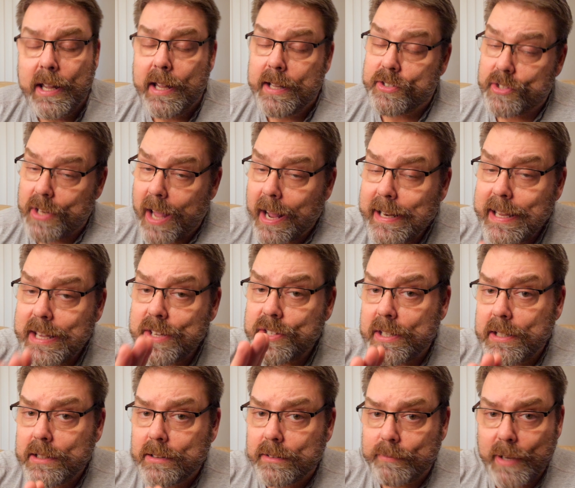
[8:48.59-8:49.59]
It's not
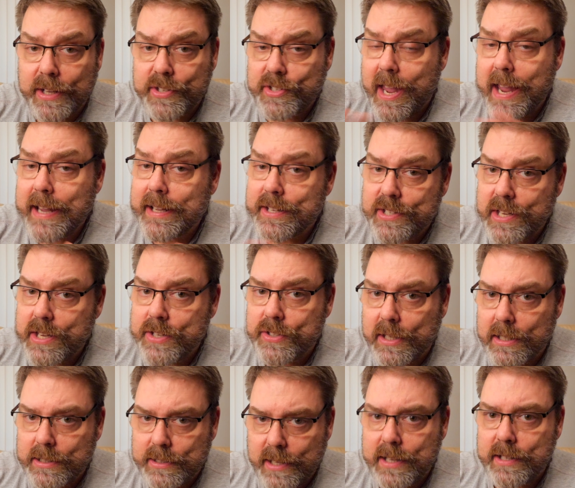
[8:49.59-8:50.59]
easy. I'm not saying it's
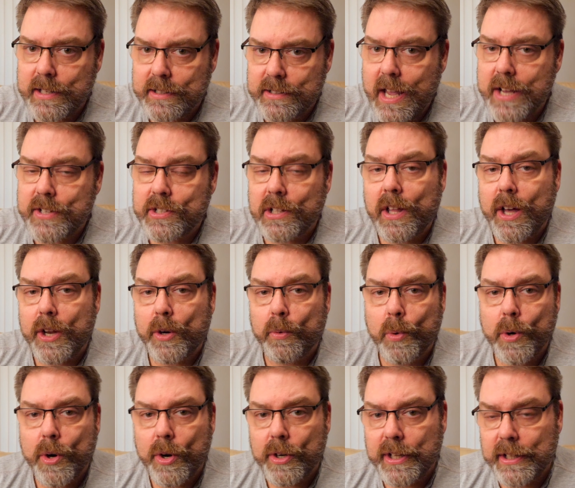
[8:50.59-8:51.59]
easy. It, it, it takes a lot of
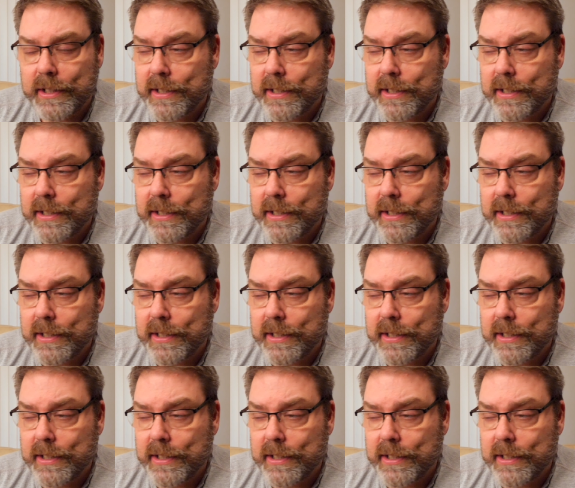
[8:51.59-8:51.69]
work.